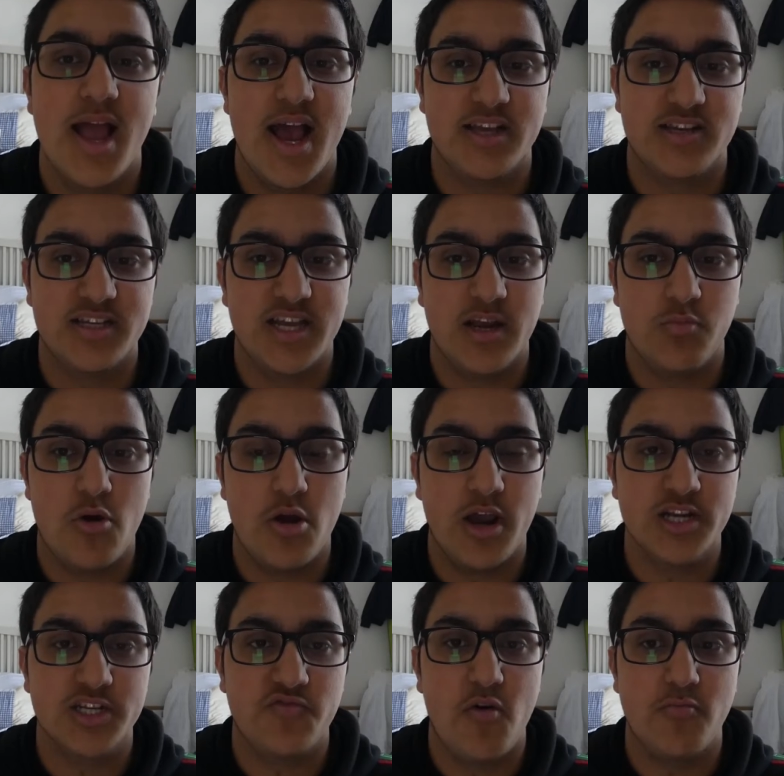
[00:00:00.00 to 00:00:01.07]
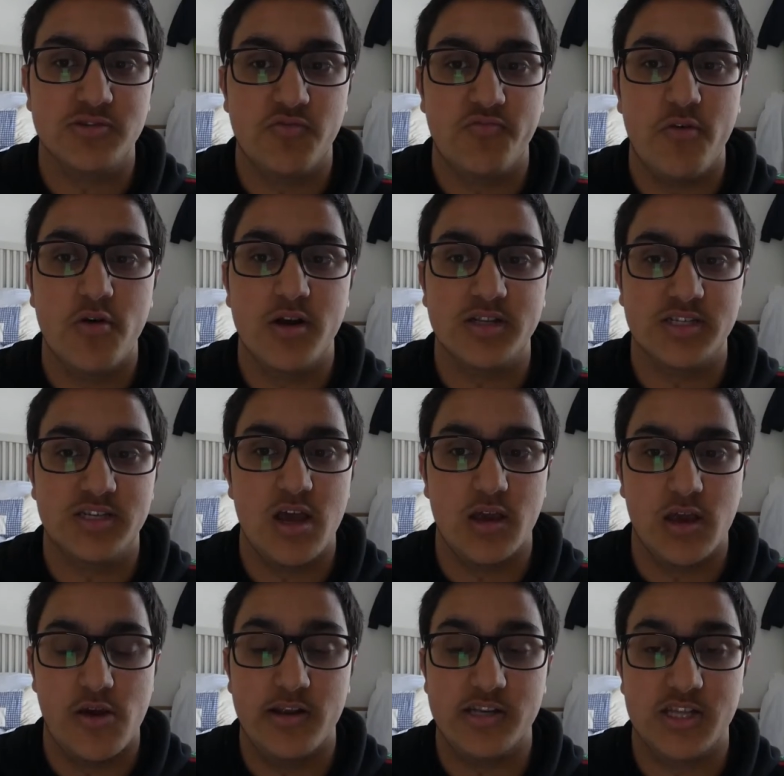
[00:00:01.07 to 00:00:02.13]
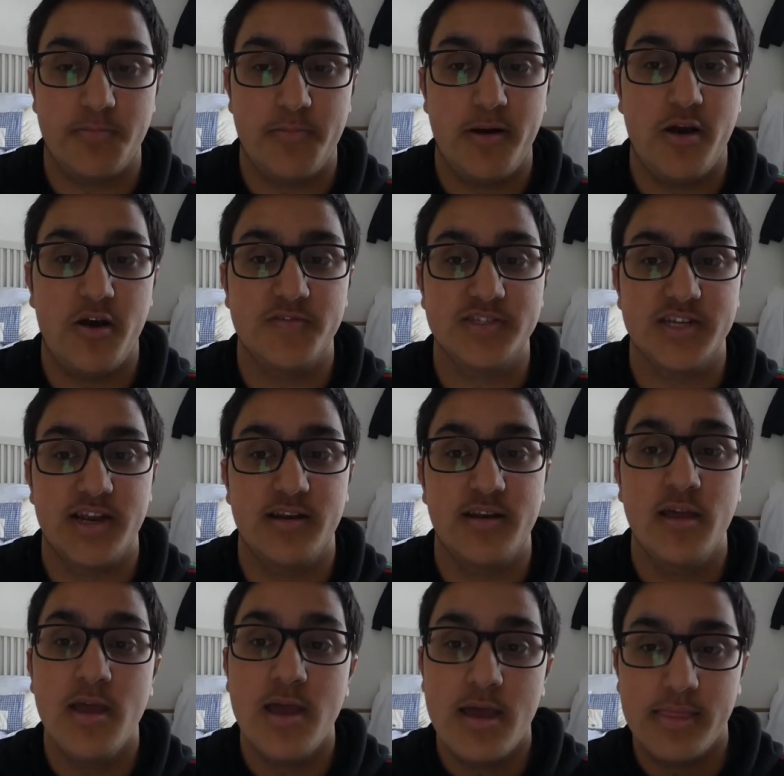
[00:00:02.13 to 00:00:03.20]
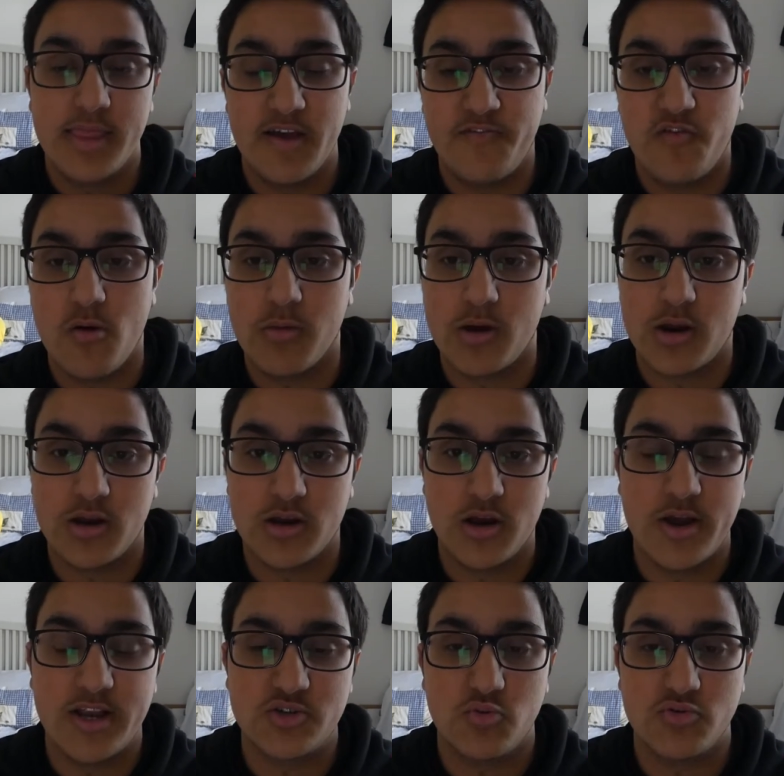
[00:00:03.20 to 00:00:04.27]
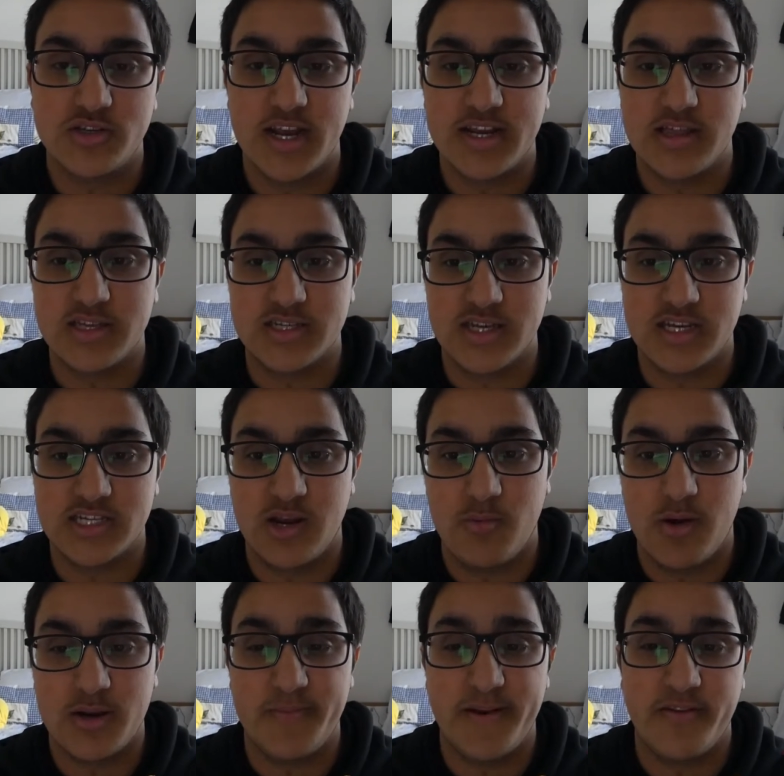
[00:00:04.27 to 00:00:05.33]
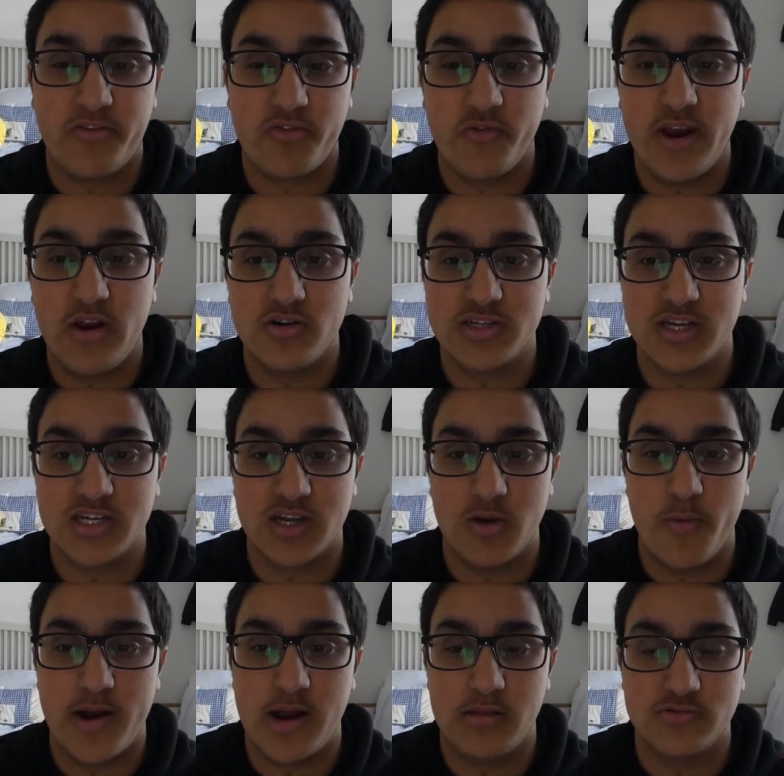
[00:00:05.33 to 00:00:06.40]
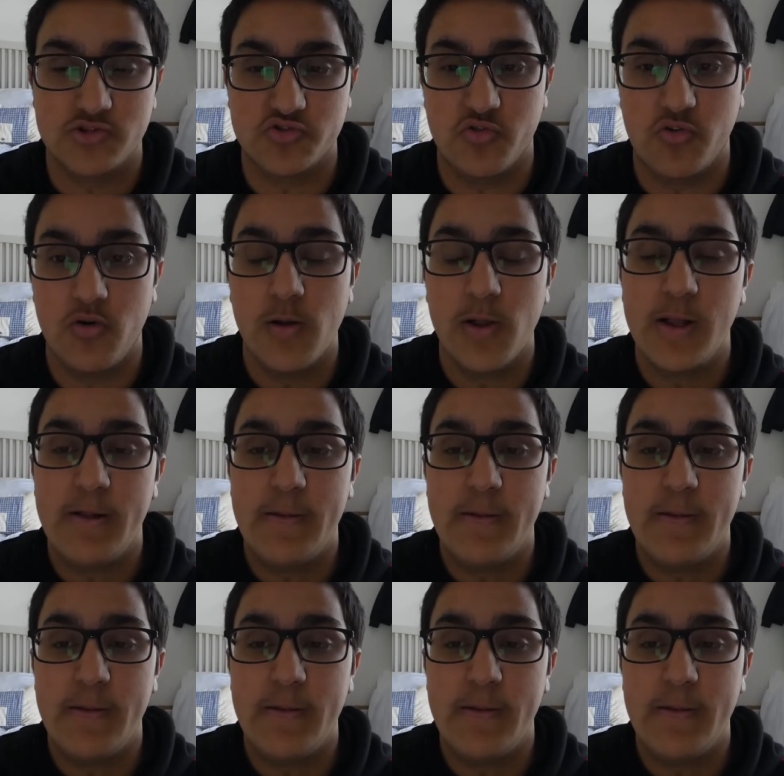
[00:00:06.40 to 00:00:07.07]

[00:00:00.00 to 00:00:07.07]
As I said, Woking's form is a real concern going into the playoffs, and their form going towards the end of the season had been 3 losses, a win and a draw.